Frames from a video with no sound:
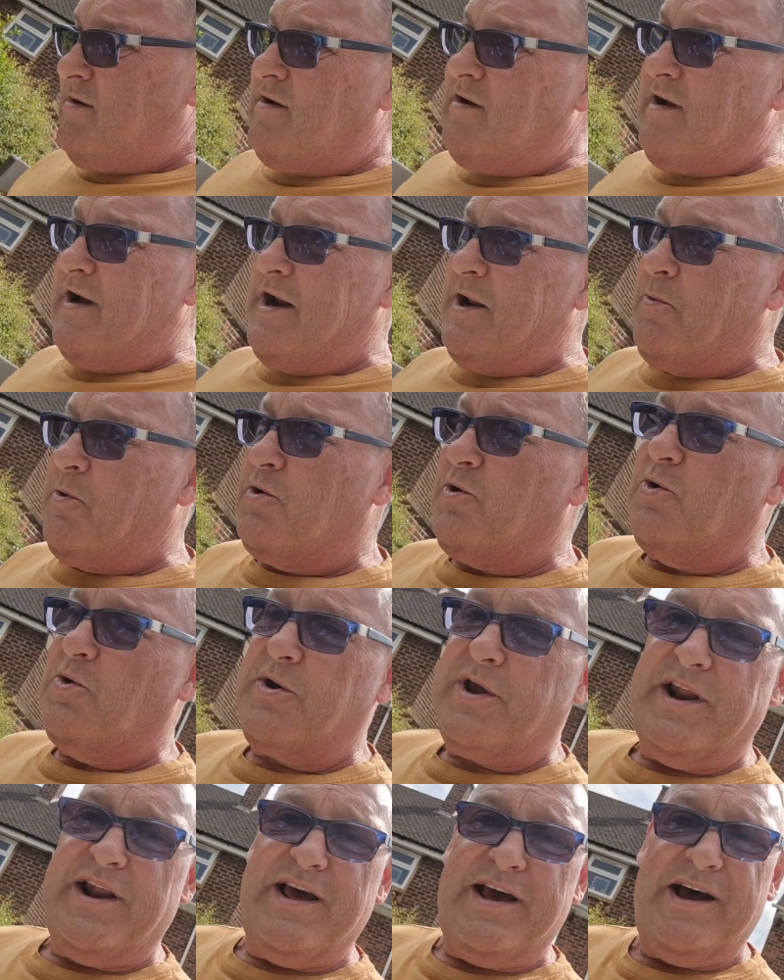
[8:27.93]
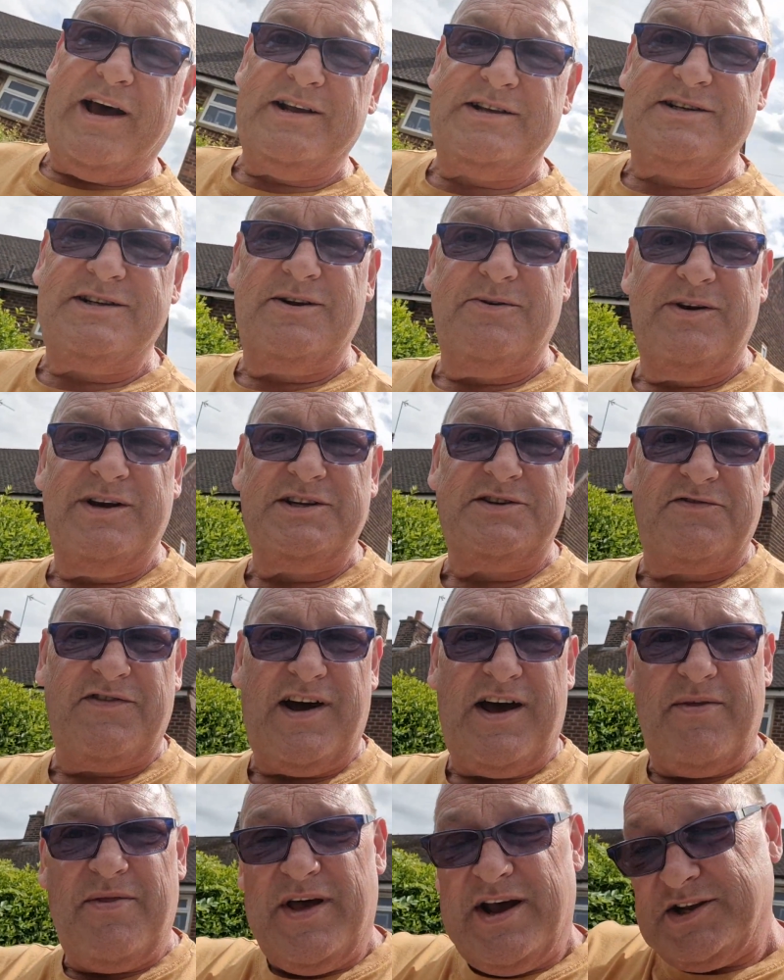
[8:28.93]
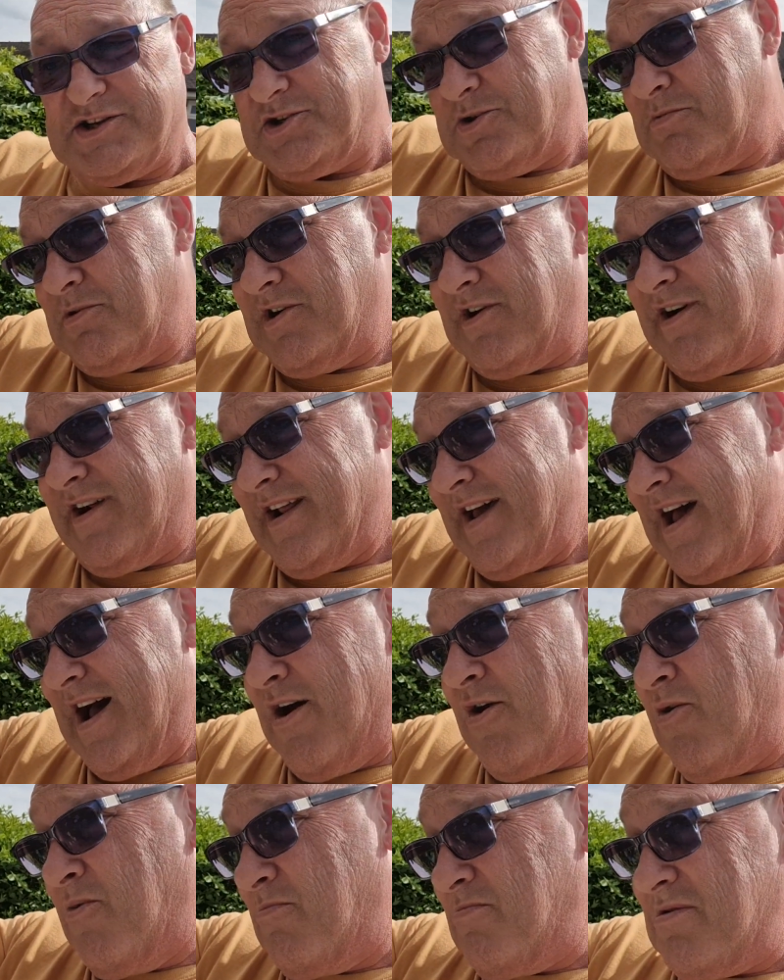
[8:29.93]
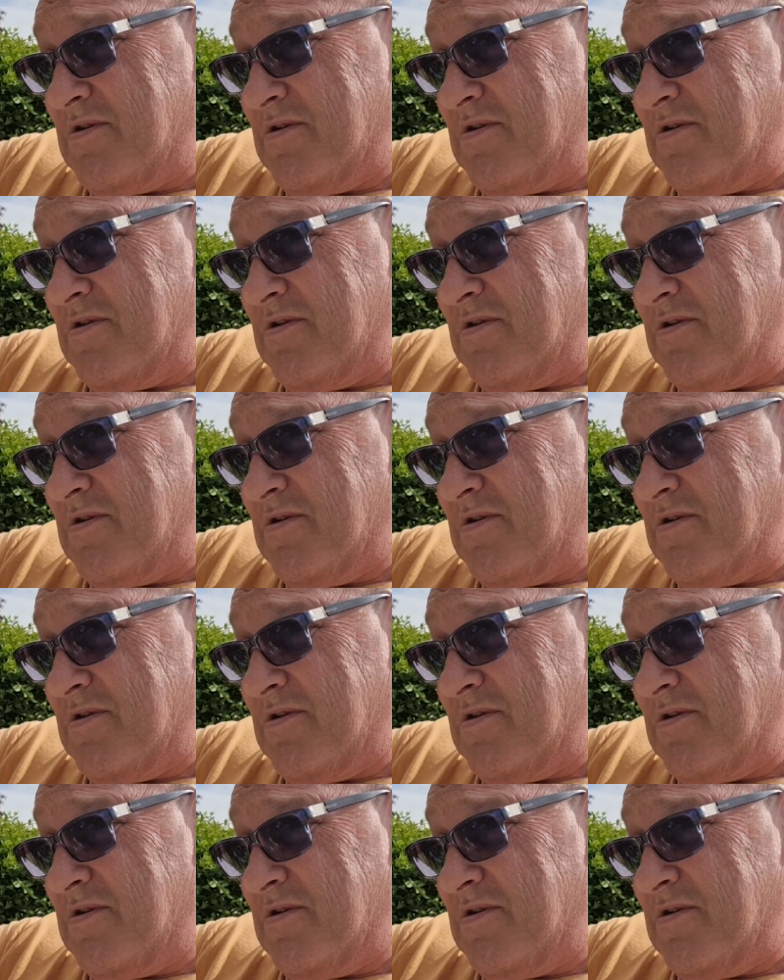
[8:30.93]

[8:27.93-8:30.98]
anyone looking at how to do it's found that some kind of help.